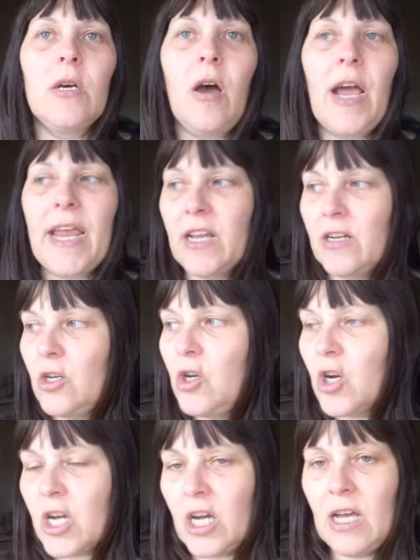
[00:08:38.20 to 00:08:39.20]
I can
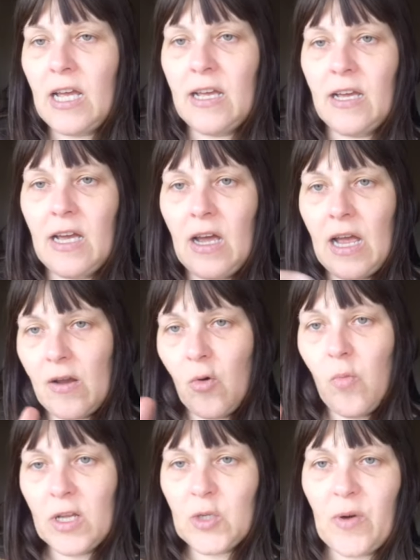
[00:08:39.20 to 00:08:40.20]
look at
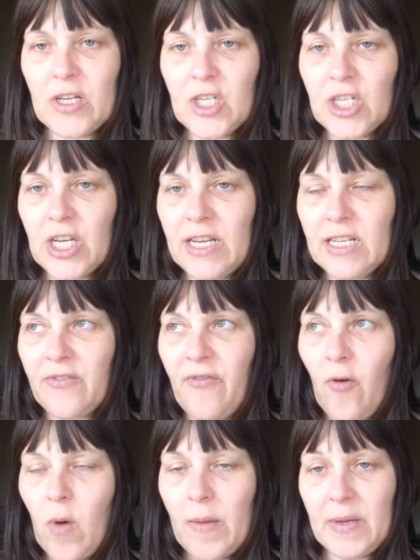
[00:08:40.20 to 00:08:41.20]
all my spreadsheets
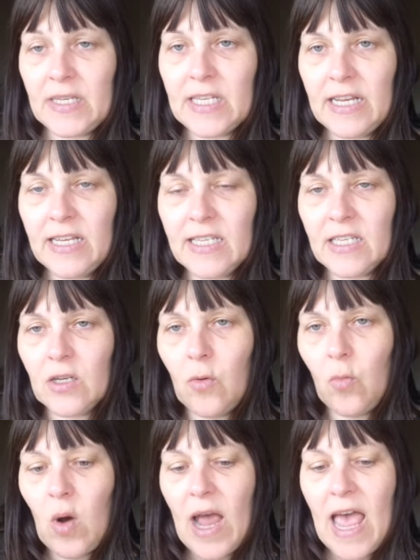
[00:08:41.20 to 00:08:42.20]
for my business
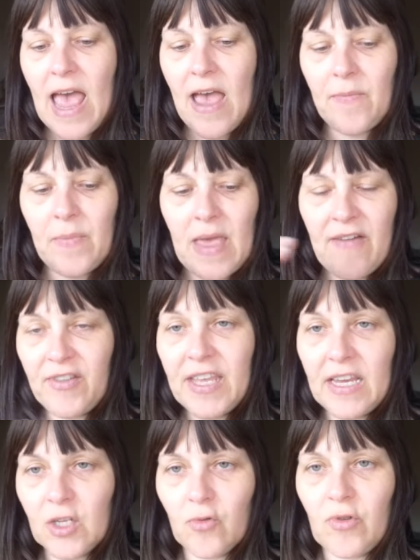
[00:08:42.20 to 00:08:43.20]
where
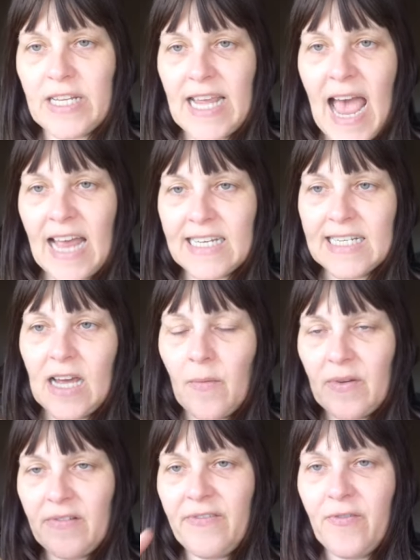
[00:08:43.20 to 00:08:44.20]
everything is already added
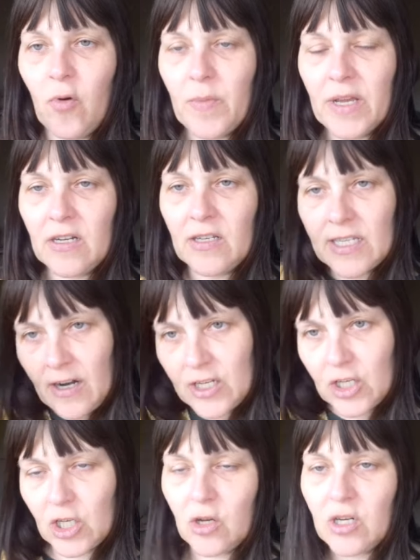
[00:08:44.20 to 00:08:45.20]
up in formulas and I
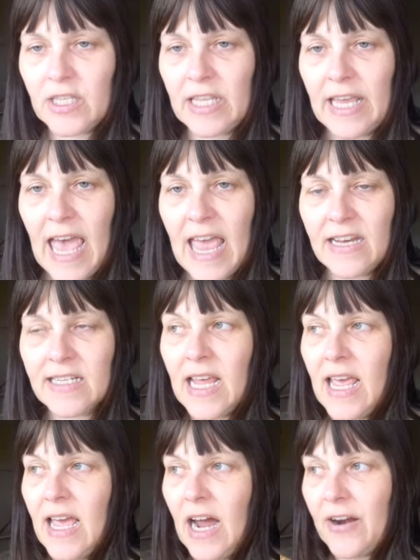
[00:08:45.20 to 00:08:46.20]
just look at the end
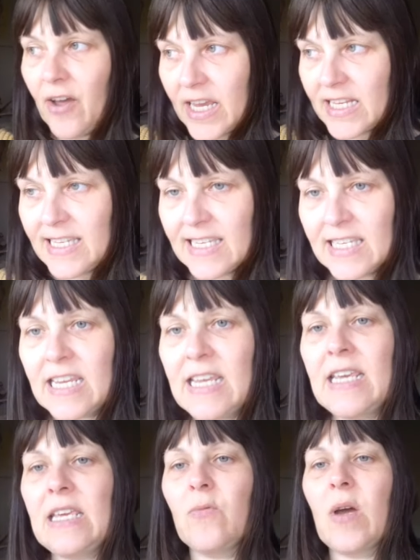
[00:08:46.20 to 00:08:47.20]
and I can
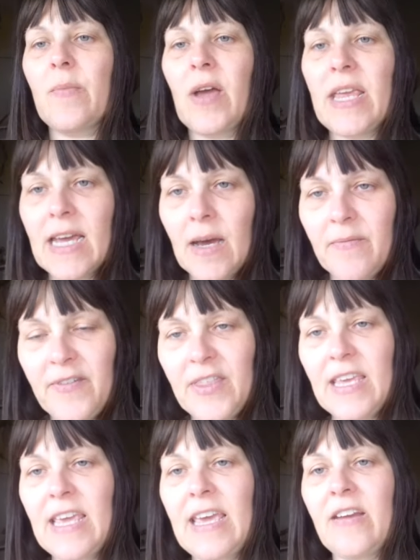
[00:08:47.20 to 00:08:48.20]
see where my income for
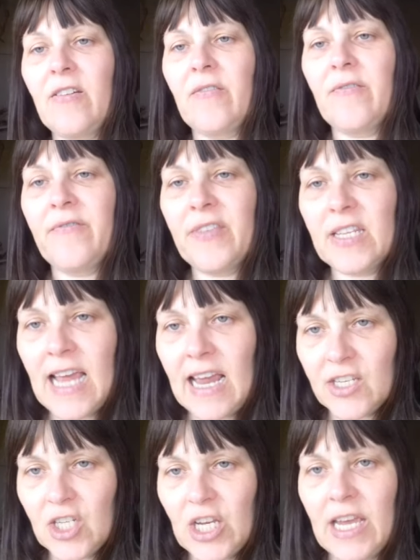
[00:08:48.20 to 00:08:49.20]
the year, for the
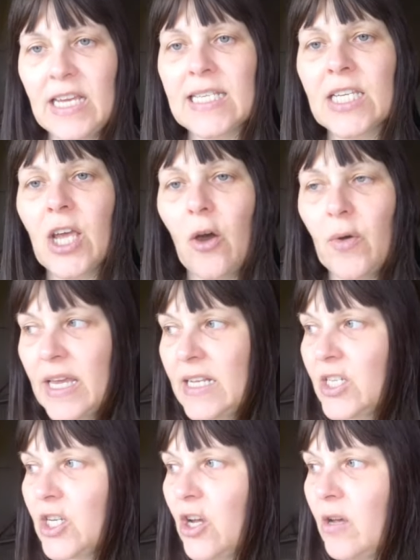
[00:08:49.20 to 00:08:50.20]
tax year, is going
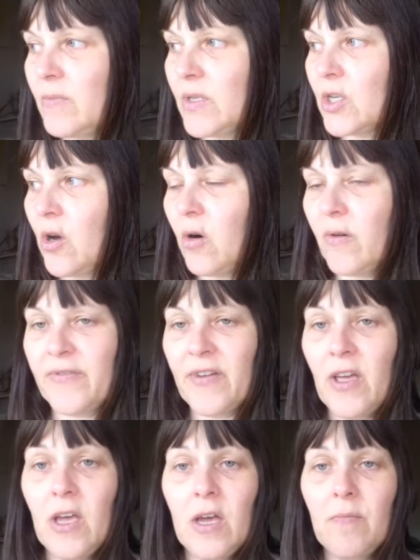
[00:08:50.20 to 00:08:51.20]
in terms of
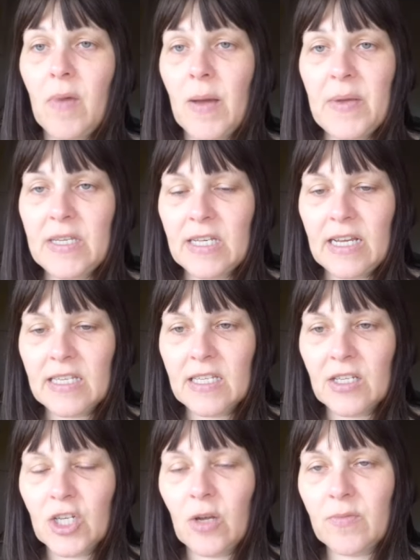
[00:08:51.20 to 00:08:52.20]
my business,
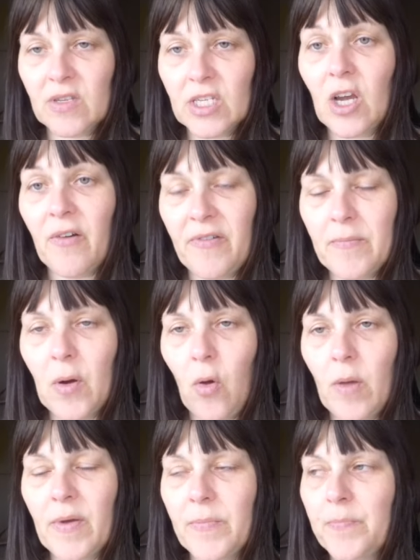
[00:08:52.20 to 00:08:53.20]
in terms of self
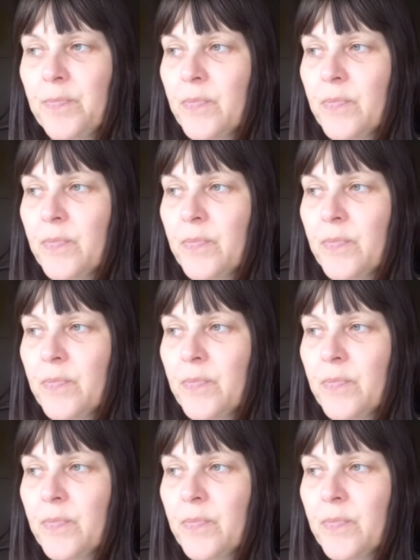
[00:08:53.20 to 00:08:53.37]
employment.